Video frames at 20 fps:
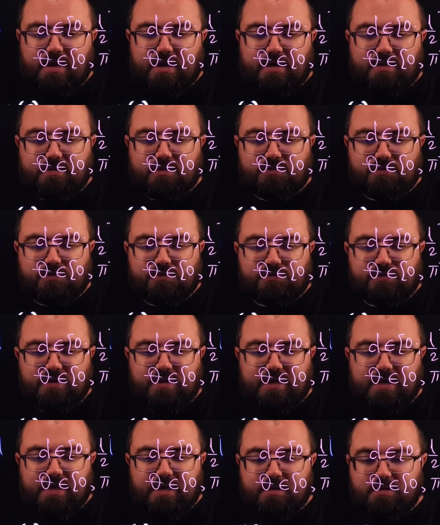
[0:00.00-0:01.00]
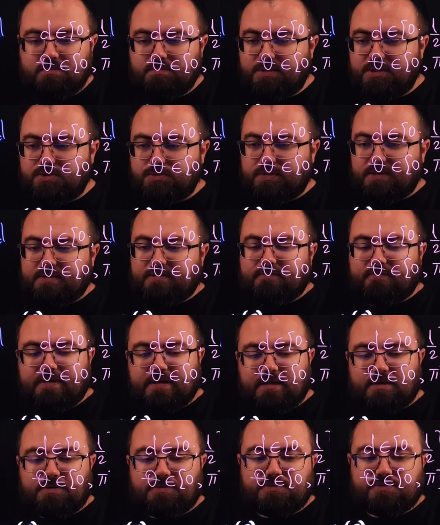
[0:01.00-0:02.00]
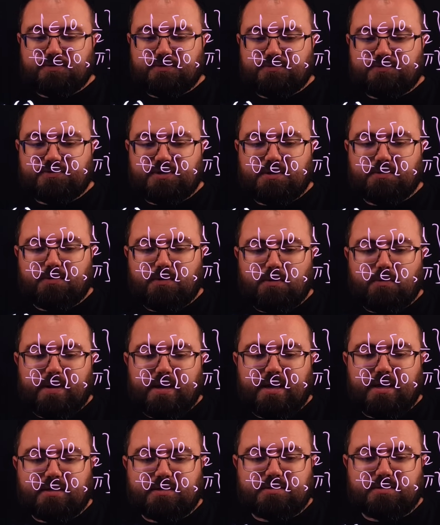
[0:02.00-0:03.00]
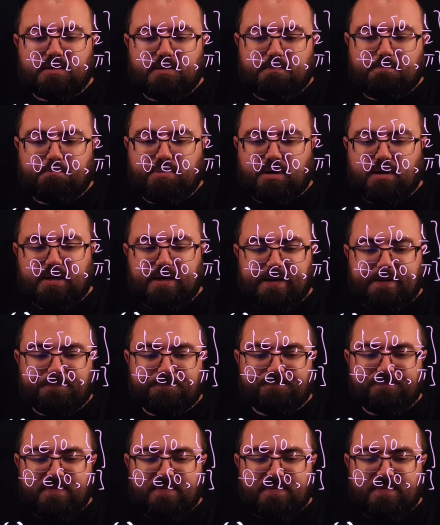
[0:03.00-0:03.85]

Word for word: and this is in between the values 0 and pi.